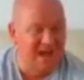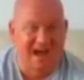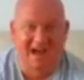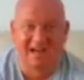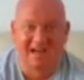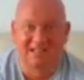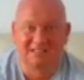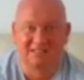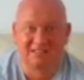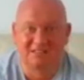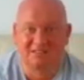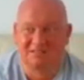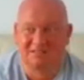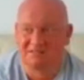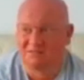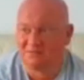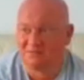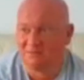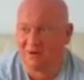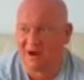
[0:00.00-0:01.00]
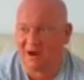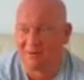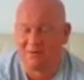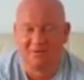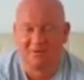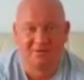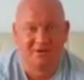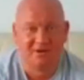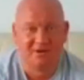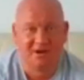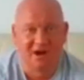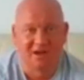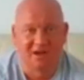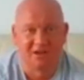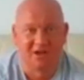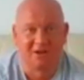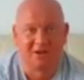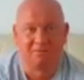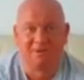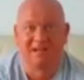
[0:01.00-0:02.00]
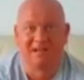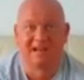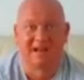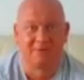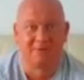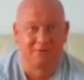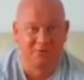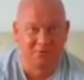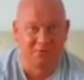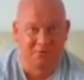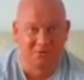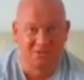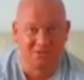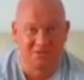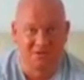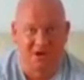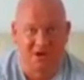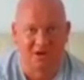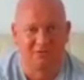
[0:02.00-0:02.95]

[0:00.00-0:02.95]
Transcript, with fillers: and wow, I like being outdoors.